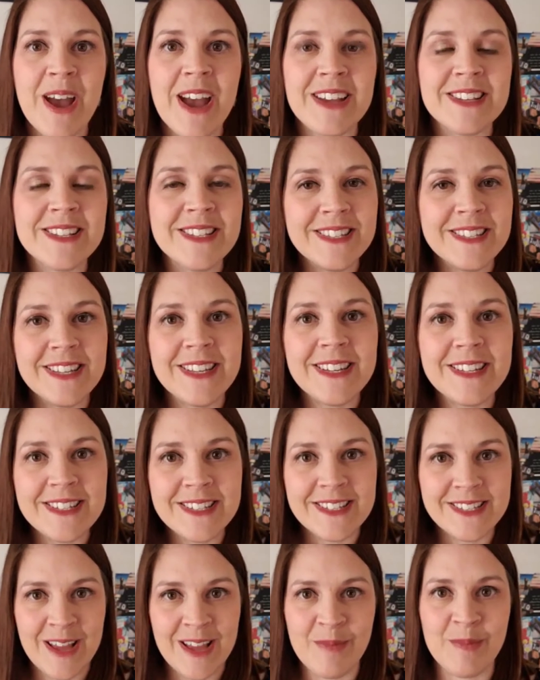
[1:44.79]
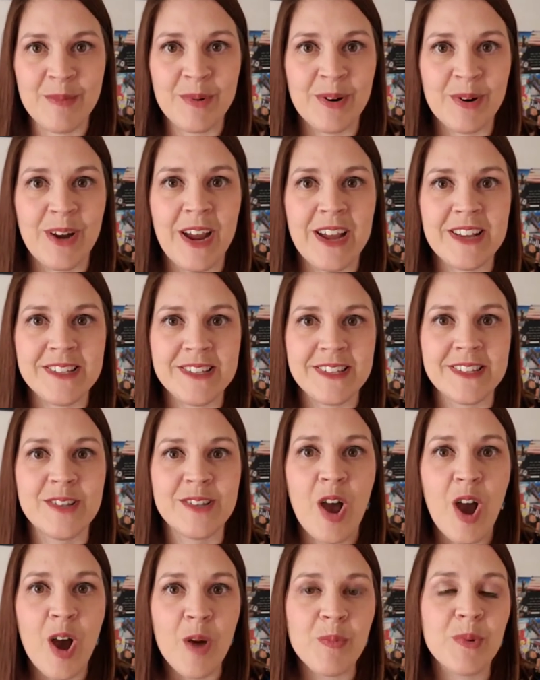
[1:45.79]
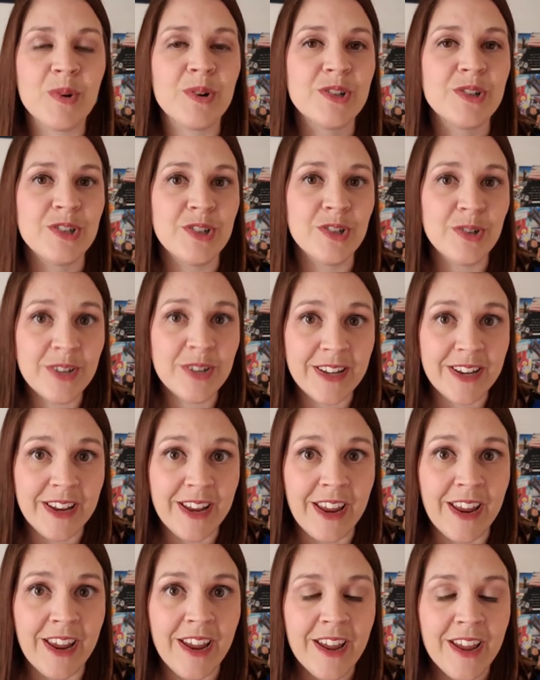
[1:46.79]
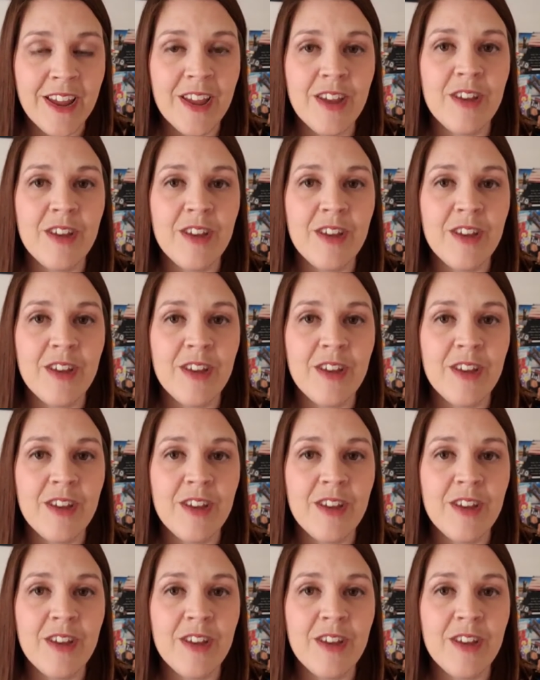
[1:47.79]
I see December as this opportunity